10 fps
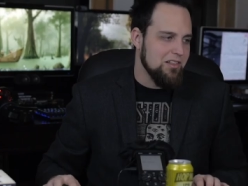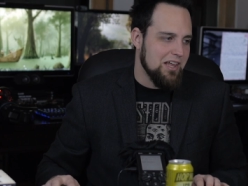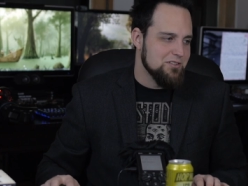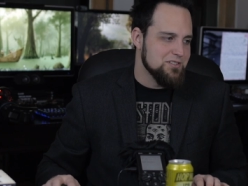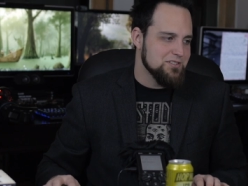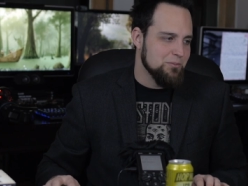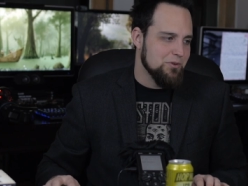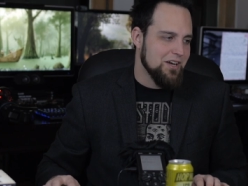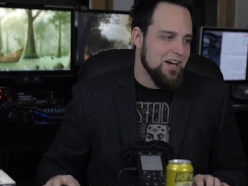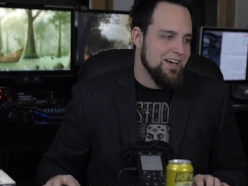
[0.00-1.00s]
one of the letters that
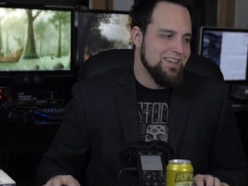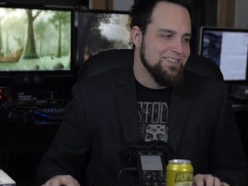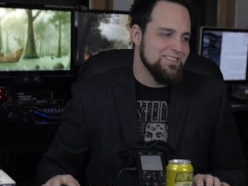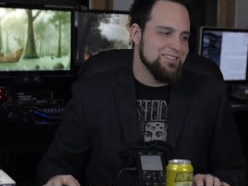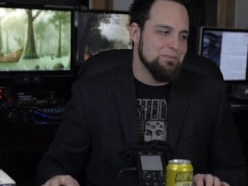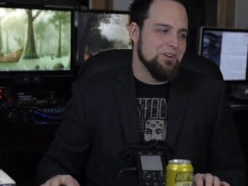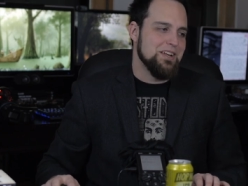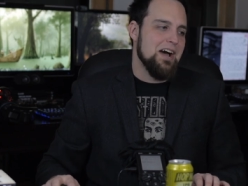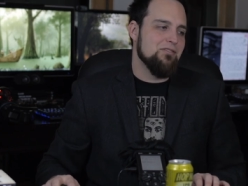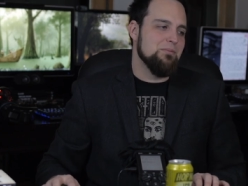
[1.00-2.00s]
someone got
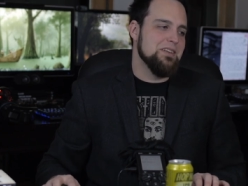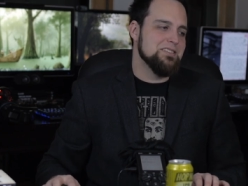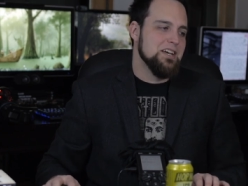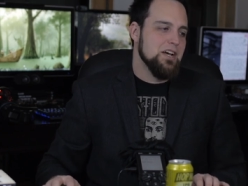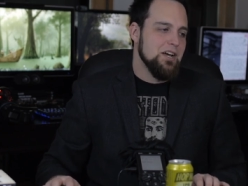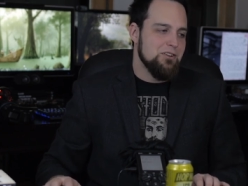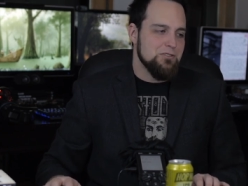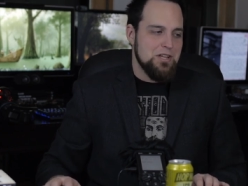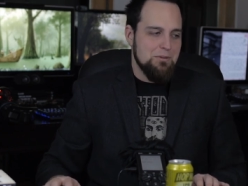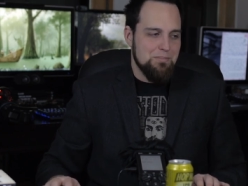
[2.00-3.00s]
someone got from this.
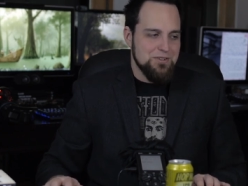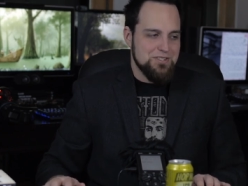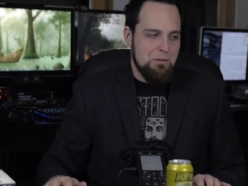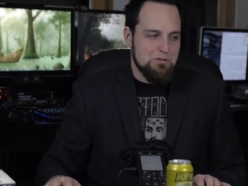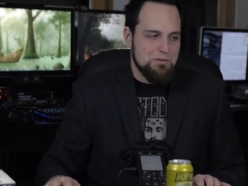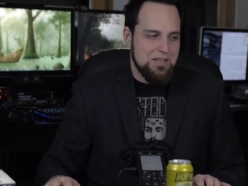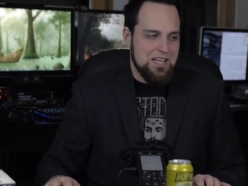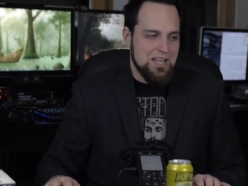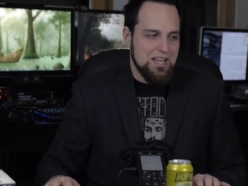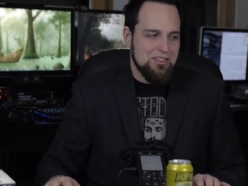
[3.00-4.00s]
Your temper seems to
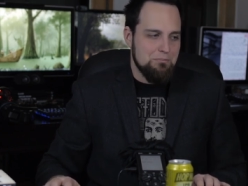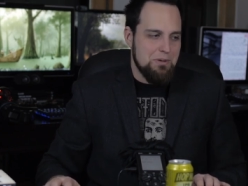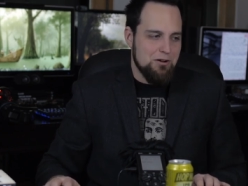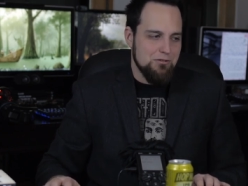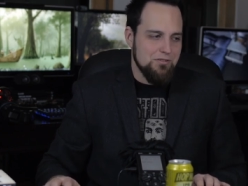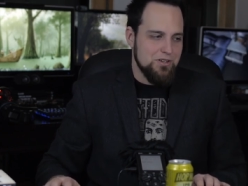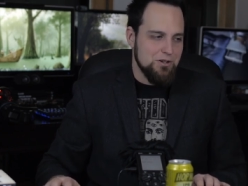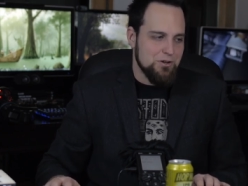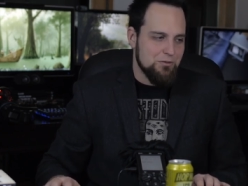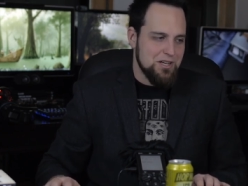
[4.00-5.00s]
be getting the better
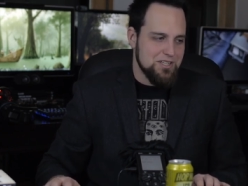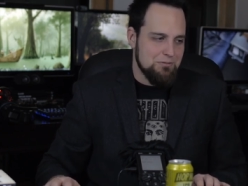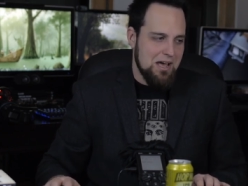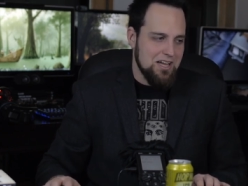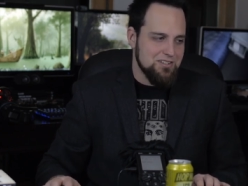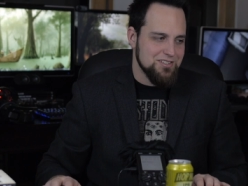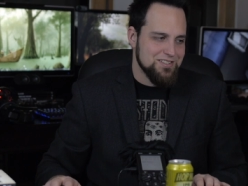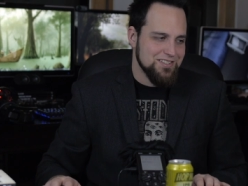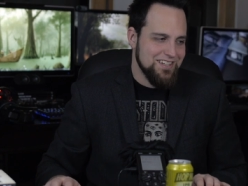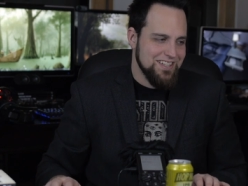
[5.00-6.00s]
of you in recent
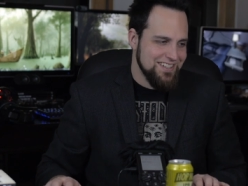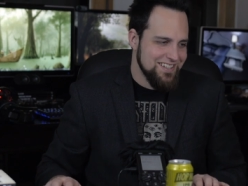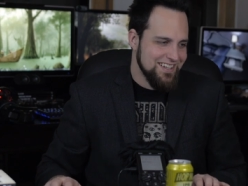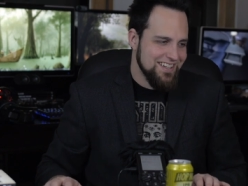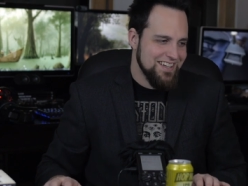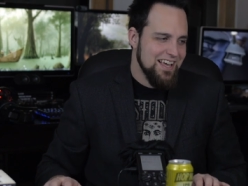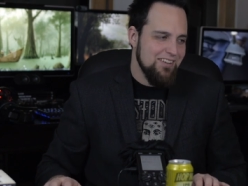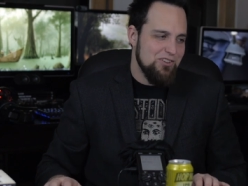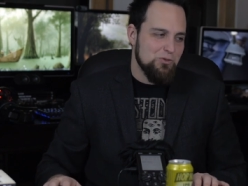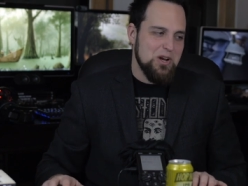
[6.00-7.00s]
matches
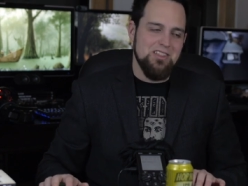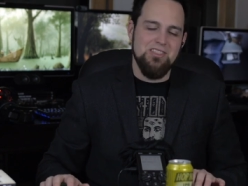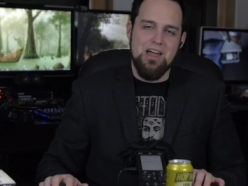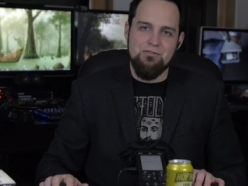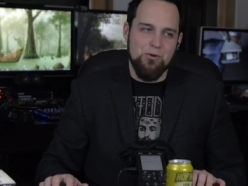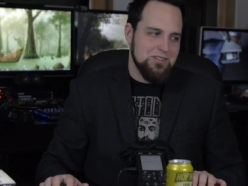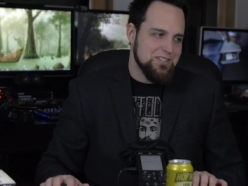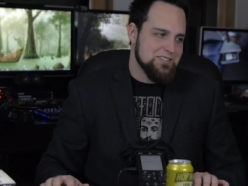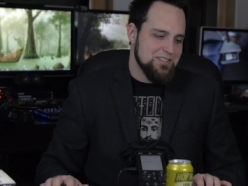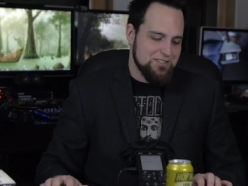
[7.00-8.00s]
if you read in that
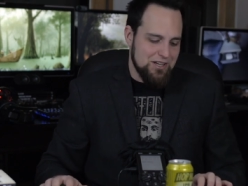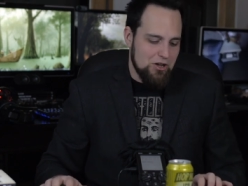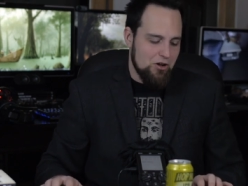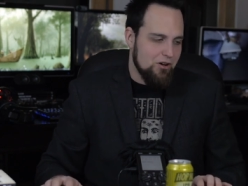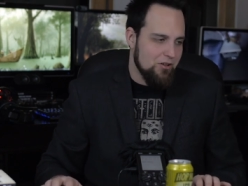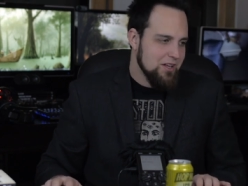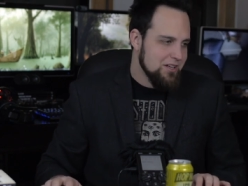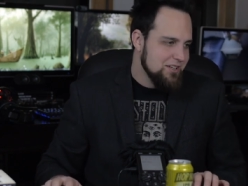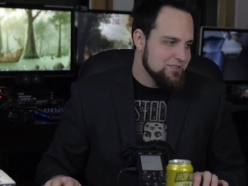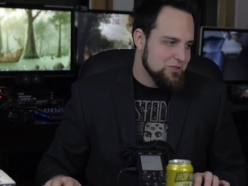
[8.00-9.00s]
voice, it's it's like all
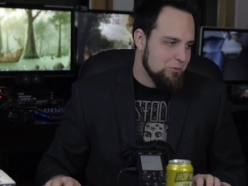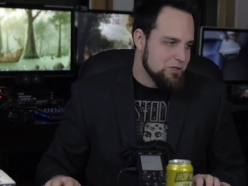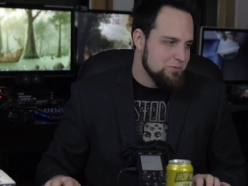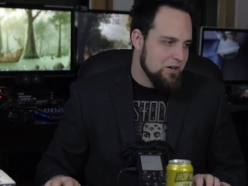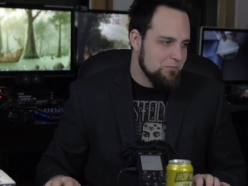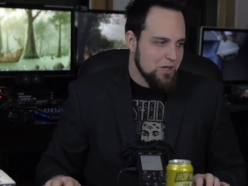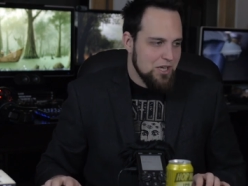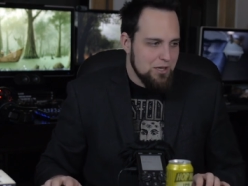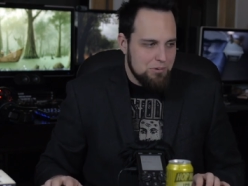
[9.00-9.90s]
it's so much better.